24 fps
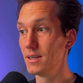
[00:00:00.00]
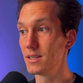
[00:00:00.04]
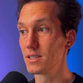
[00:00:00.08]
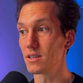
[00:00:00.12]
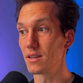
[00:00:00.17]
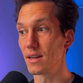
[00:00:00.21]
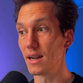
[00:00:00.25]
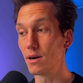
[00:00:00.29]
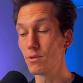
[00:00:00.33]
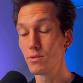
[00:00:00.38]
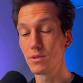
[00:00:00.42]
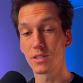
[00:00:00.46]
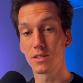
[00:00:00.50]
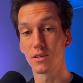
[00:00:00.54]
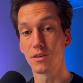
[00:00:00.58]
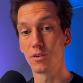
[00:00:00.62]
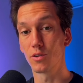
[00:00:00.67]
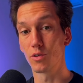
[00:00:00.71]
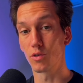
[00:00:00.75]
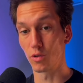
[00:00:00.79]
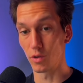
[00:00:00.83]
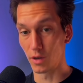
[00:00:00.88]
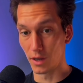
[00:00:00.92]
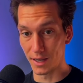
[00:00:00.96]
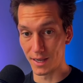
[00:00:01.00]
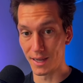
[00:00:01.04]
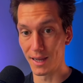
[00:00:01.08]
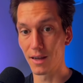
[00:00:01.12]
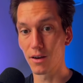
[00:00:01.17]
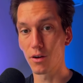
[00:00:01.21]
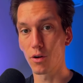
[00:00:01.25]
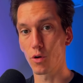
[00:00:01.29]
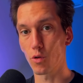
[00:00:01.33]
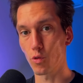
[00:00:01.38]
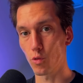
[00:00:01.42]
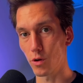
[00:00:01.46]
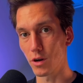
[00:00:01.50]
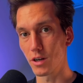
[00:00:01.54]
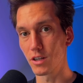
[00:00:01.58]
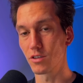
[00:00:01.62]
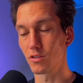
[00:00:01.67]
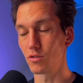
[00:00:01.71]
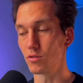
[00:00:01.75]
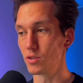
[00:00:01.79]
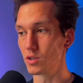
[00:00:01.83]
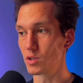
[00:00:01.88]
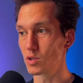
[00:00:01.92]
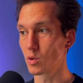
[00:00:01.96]
So now it's again
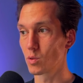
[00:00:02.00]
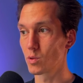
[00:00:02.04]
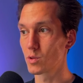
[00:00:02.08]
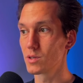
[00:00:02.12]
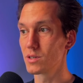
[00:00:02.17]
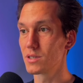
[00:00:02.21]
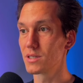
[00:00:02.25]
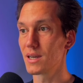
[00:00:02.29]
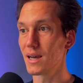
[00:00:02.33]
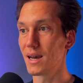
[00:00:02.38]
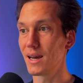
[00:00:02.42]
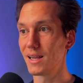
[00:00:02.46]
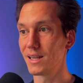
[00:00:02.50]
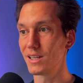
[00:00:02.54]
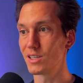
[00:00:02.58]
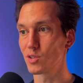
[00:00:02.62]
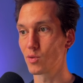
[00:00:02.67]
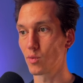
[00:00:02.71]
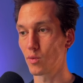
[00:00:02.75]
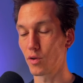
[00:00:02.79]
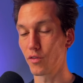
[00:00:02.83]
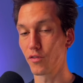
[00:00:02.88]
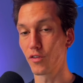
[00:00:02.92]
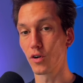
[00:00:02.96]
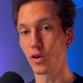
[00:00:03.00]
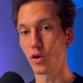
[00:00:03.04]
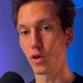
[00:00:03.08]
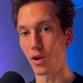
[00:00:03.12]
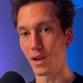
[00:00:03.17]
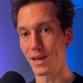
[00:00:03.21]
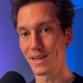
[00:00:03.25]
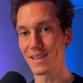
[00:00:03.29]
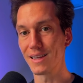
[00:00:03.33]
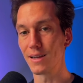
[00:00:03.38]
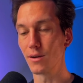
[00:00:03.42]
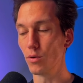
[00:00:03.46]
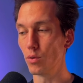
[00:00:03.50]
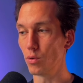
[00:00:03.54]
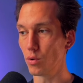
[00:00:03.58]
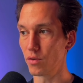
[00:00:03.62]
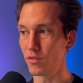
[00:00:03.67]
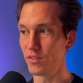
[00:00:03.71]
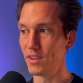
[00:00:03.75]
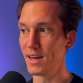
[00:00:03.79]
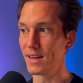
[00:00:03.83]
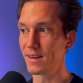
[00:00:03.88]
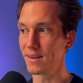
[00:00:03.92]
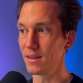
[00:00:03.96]
running through the sources and it's sort of collecting
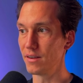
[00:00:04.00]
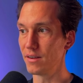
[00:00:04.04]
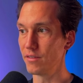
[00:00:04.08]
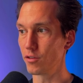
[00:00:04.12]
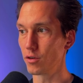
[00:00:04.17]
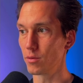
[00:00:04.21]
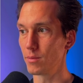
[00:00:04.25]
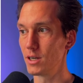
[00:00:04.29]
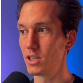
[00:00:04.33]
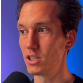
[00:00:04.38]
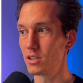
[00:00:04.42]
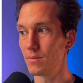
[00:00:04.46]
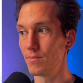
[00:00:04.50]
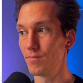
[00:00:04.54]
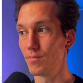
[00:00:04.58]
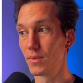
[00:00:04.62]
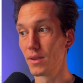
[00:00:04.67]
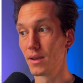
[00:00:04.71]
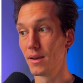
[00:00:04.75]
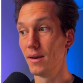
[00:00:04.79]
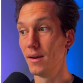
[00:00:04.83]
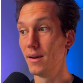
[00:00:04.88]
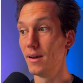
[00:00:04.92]
all of that information.